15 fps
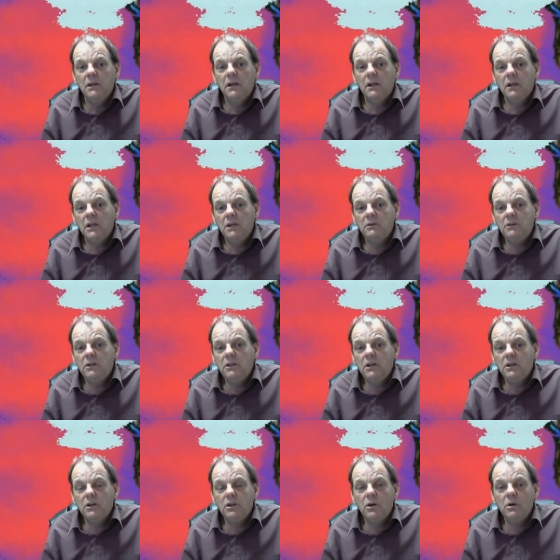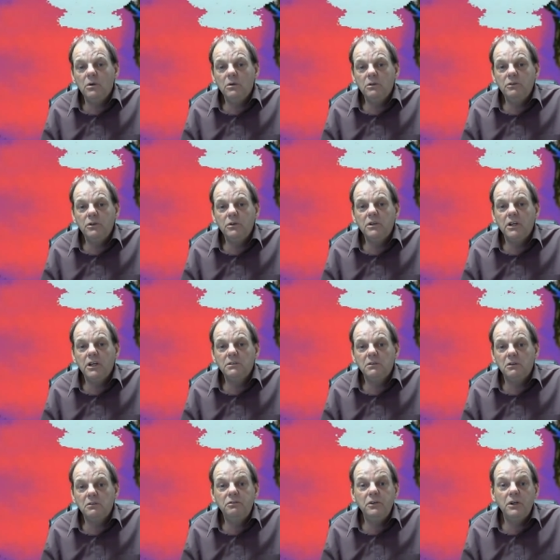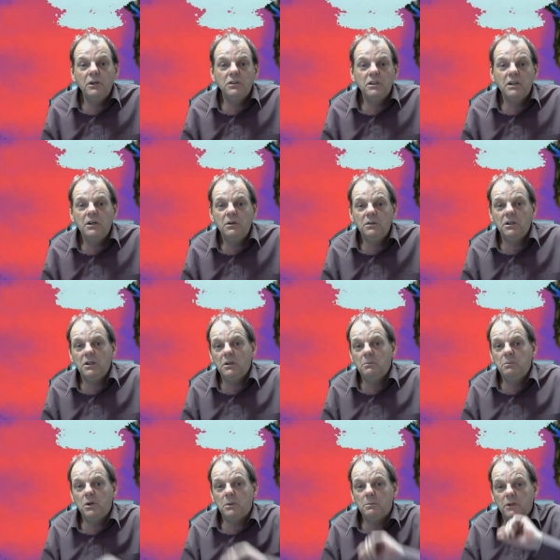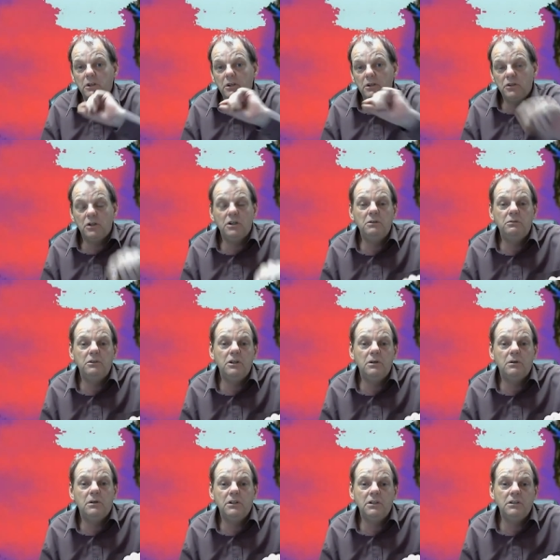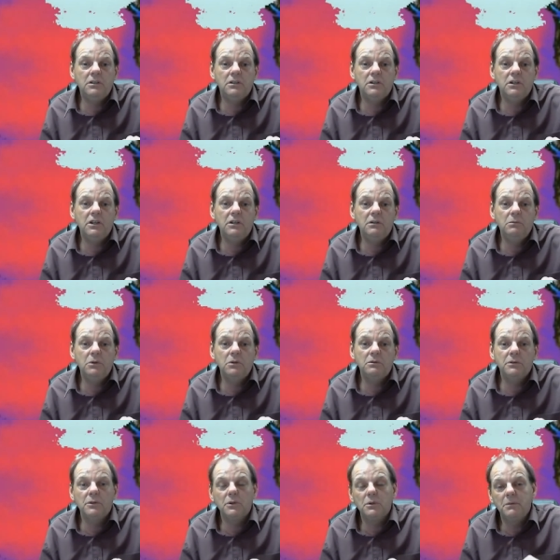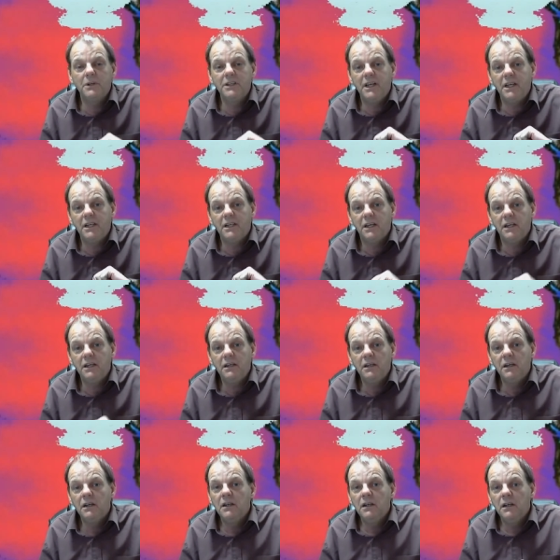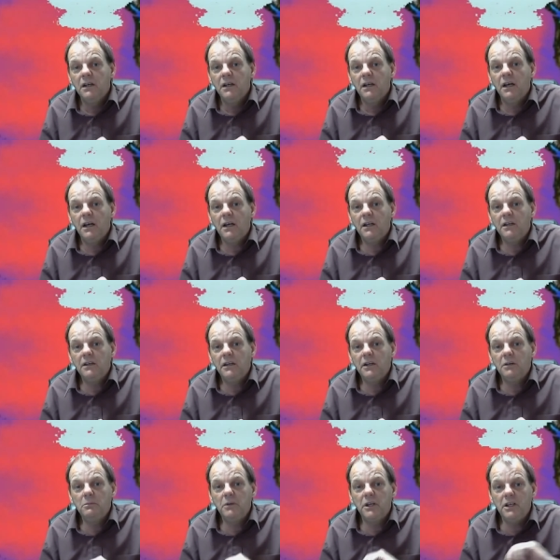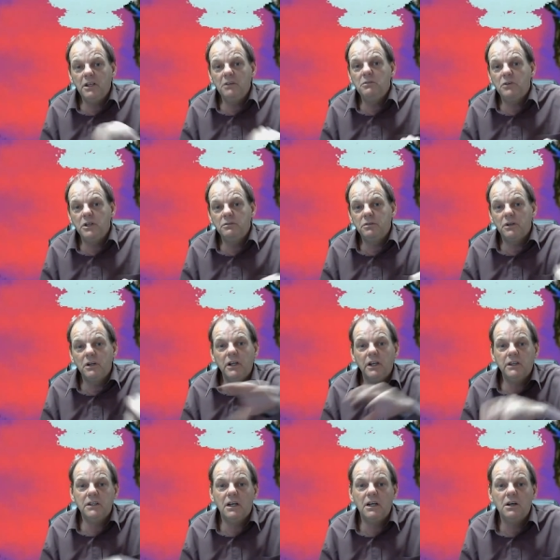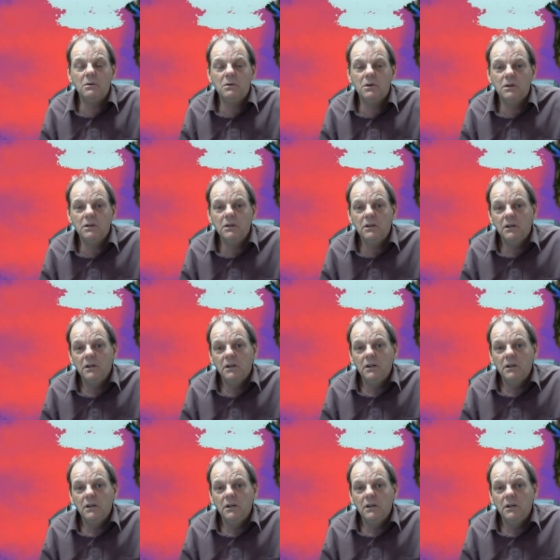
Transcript: And I'll give it another go in a few days. If I figures it out, then I'll put up a little tiny video on this site, Beautiful Girl by Dana, and it'll be an invite for the next hour